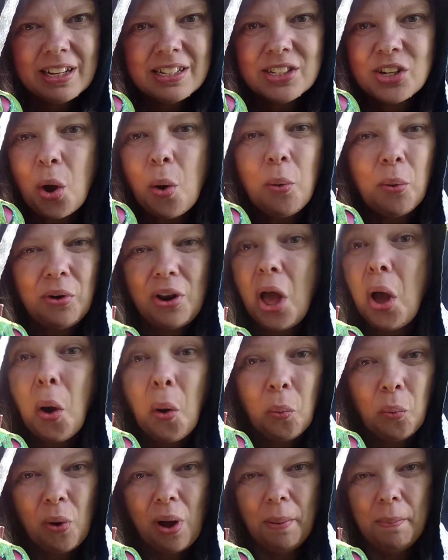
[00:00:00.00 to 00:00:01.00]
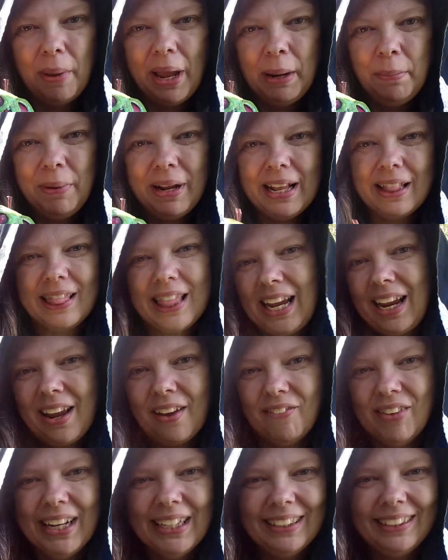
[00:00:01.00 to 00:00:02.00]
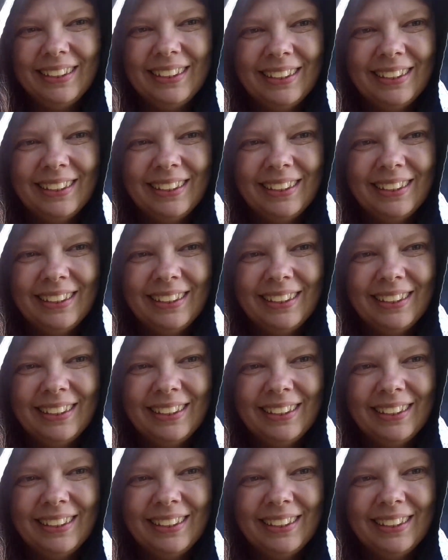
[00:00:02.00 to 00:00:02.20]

Don't know what made me think of it.